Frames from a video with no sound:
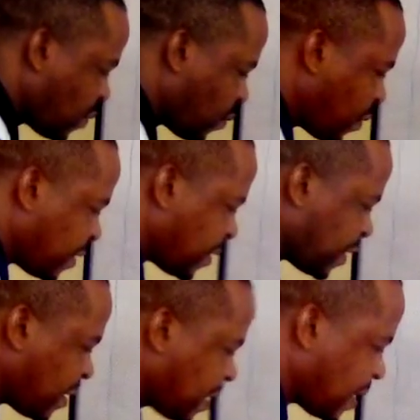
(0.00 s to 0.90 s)
with
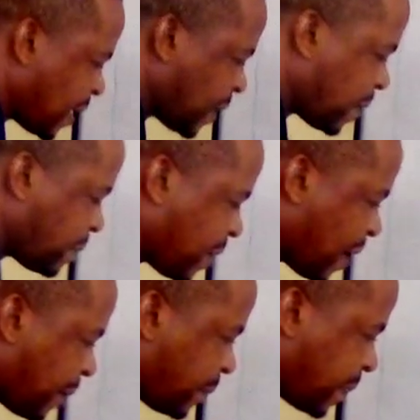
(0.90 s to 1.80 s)
another
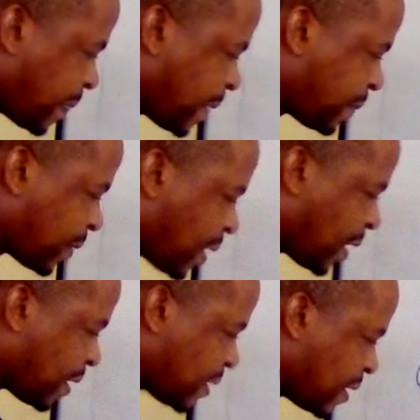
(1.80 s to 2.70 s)
pair
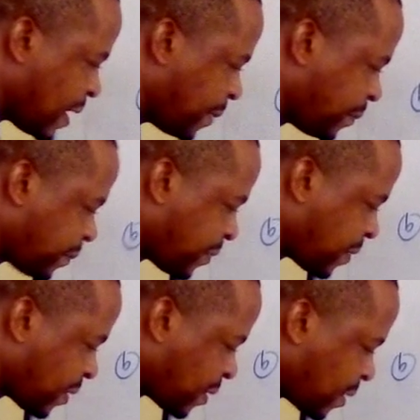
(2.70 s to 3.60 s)
here,
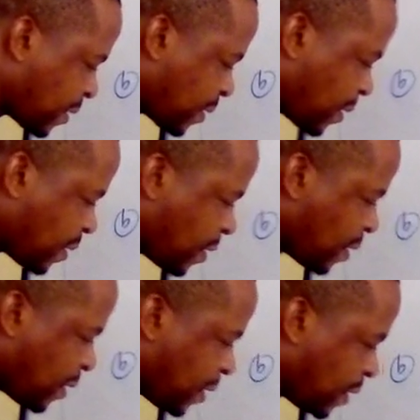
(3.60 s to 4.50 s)

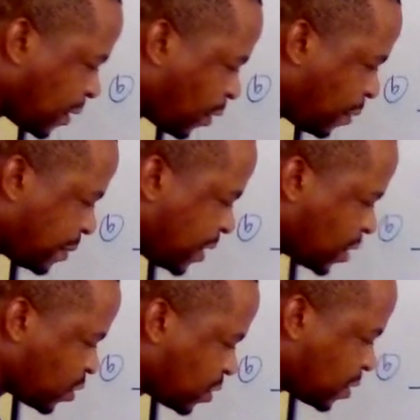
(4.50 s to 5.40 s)
and a
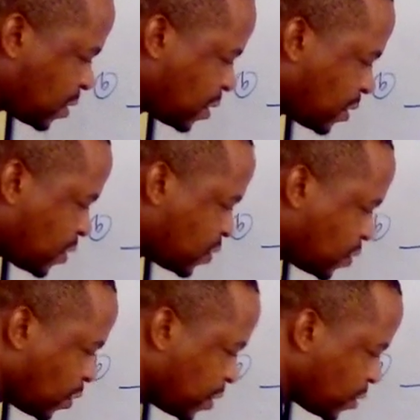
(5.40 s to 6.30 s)
combination
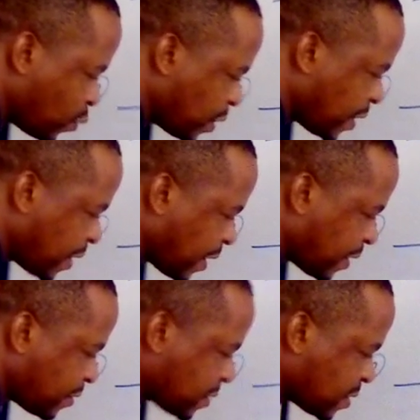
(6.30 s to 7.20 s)
joined with
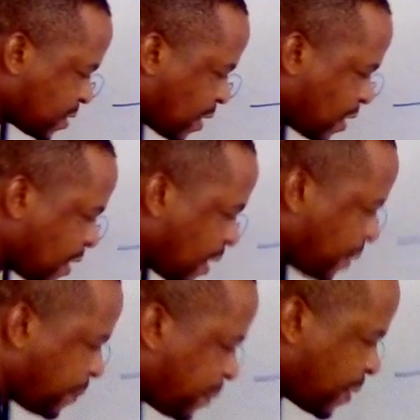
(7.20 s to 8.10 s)
another resistor
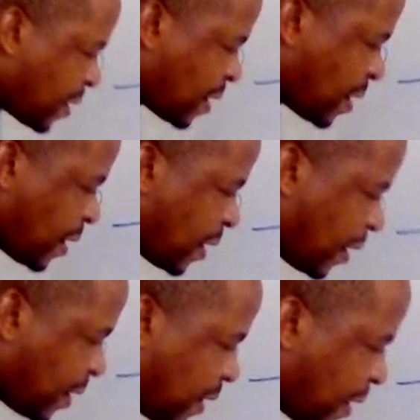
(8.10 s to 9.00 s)
here,
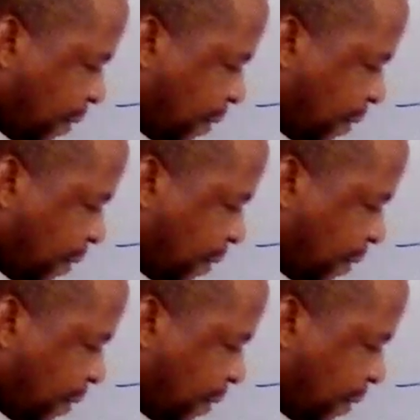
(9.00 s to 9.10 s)
and